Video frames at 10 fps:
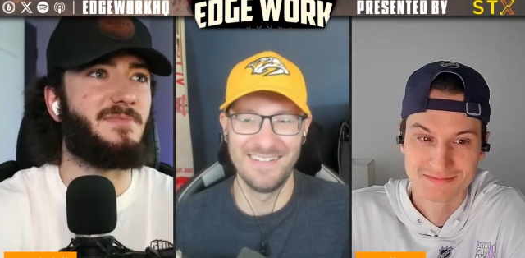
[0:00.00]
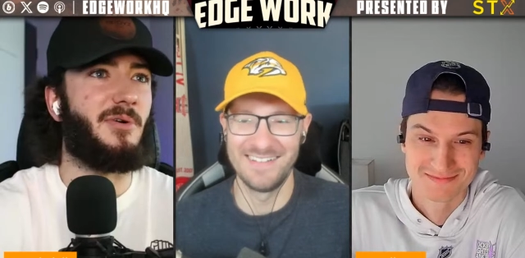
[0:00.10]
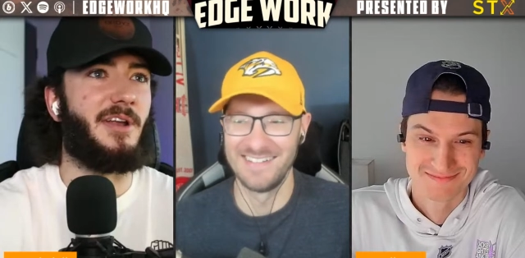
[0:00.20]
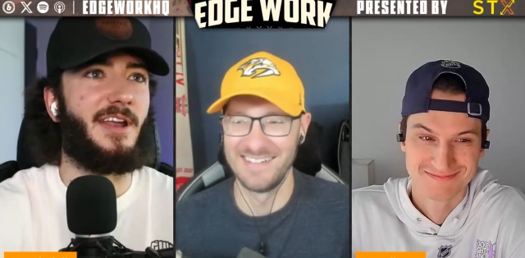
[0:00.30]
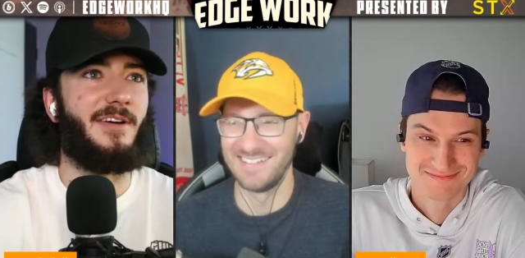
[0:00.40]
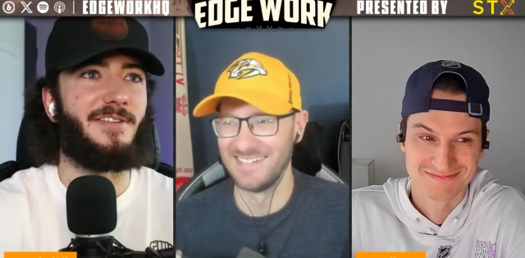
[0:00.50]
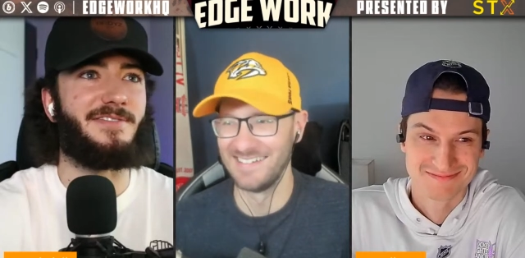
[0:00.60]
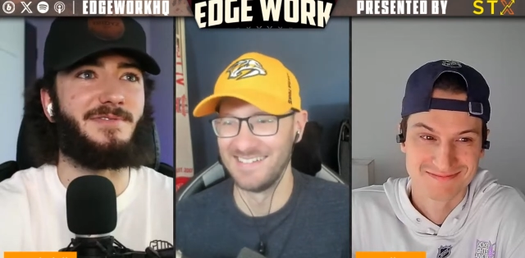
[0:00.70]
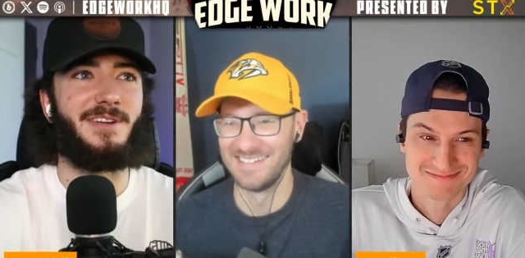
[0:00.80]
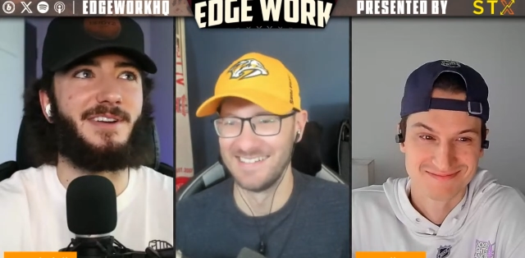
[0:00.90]
Speaker 1: pointed out
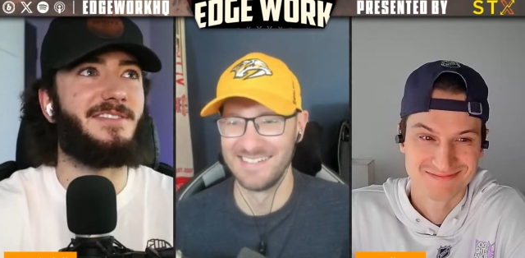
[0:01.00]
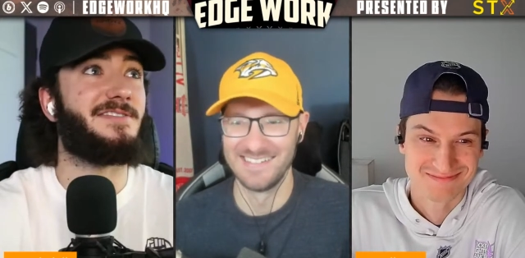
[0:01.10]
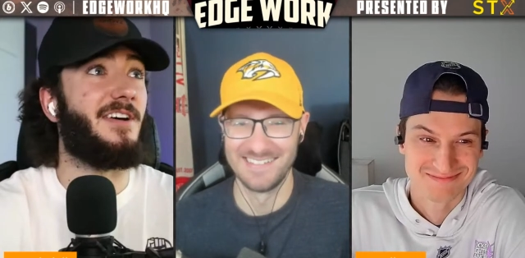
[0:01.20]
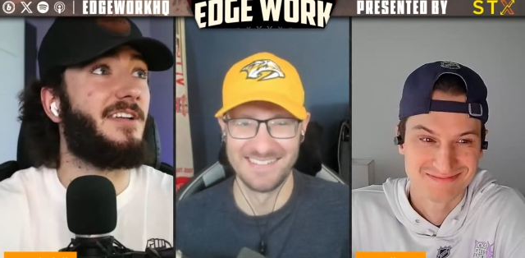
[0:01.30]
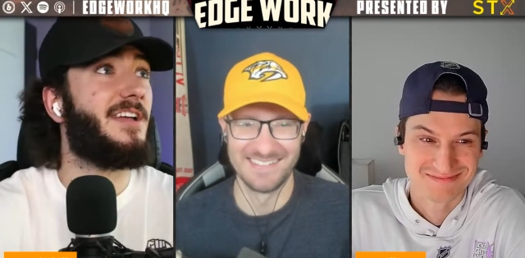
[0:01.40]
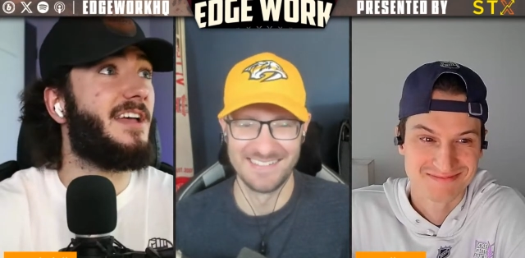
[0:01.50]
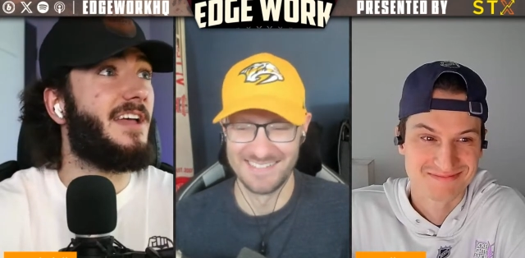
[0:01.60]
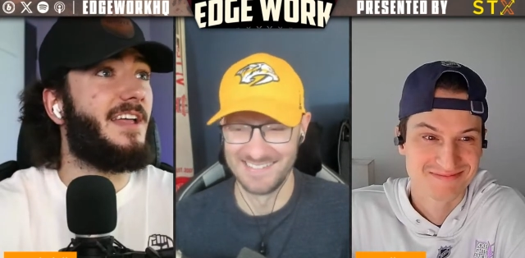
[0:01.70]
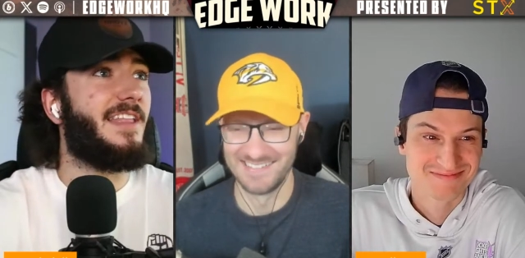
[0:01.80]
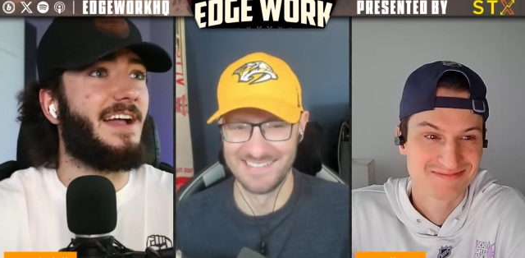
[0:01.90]
on Twitter. So
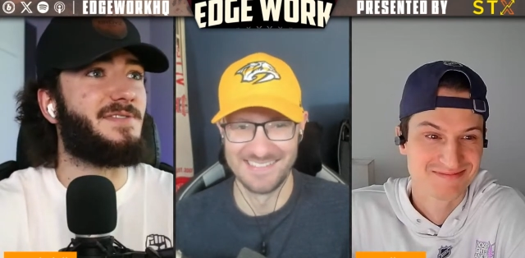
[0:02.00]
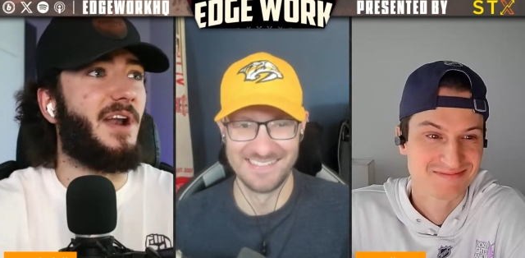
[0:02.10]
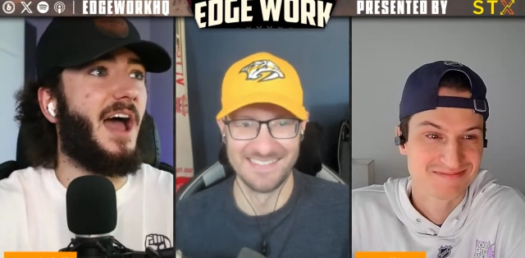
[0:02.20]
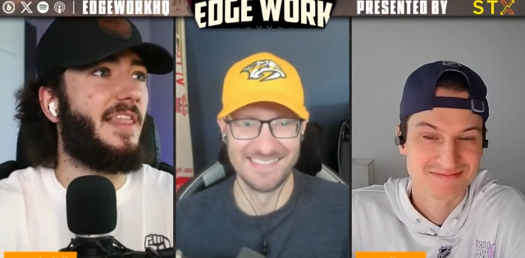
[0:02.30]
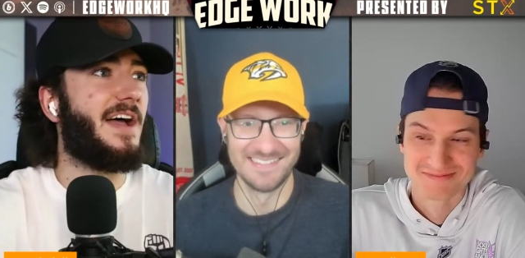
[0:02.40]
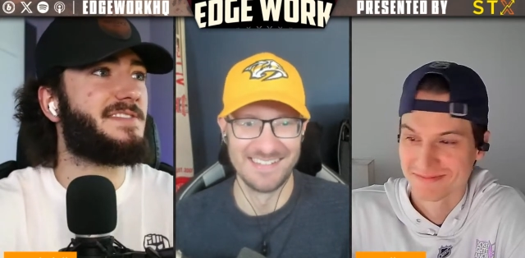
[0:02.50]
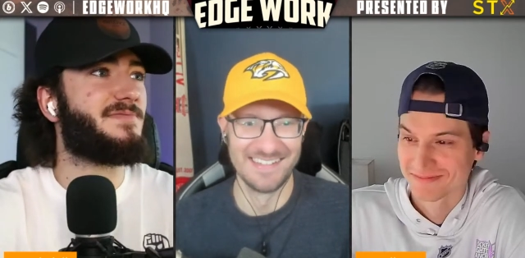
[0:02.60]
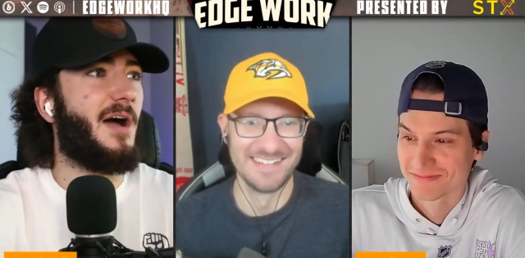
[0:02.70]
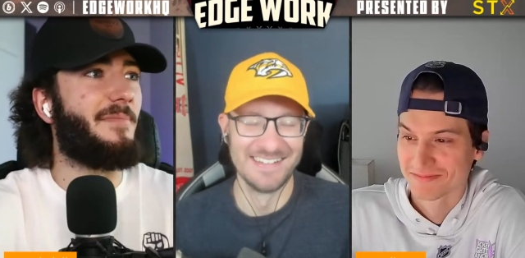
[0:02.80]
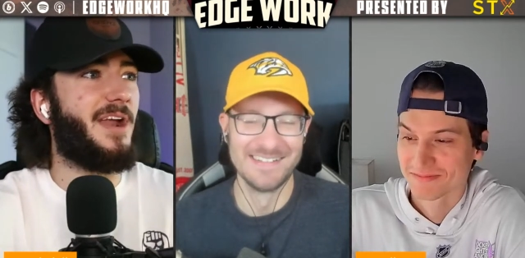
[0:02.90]
that's what I
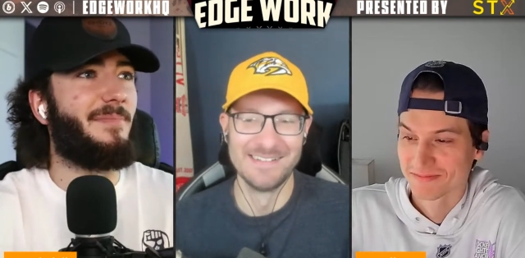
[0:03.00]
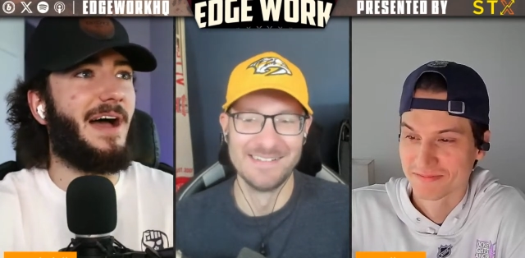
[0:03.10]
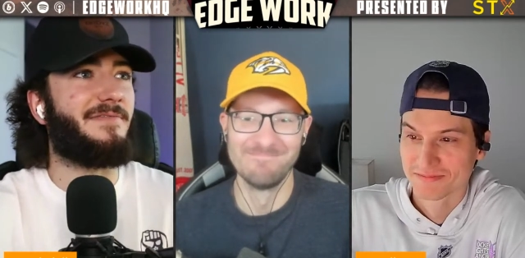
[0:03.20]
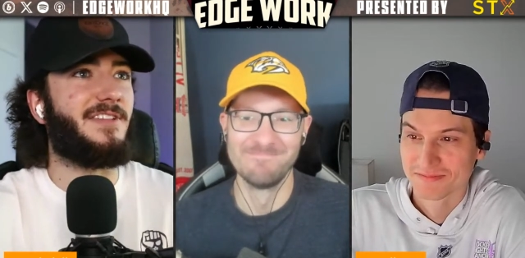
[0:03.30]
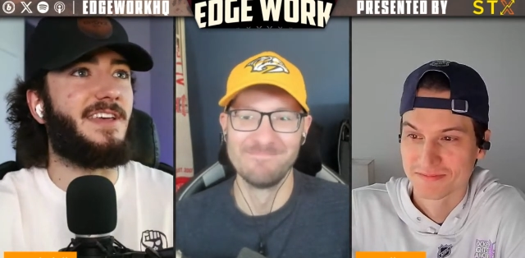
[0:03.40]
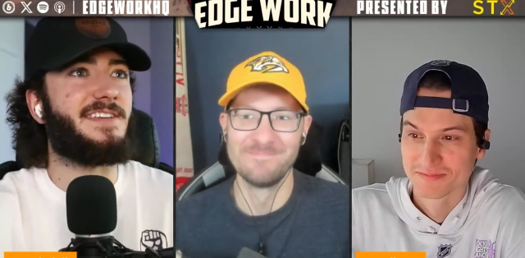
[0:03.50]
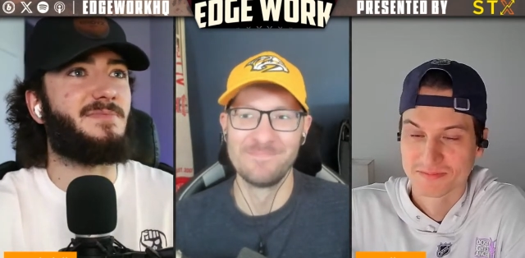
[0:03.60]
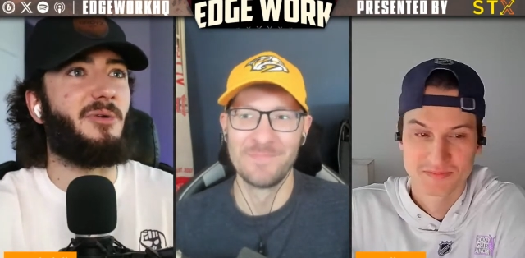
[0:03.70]
that's coming up after this.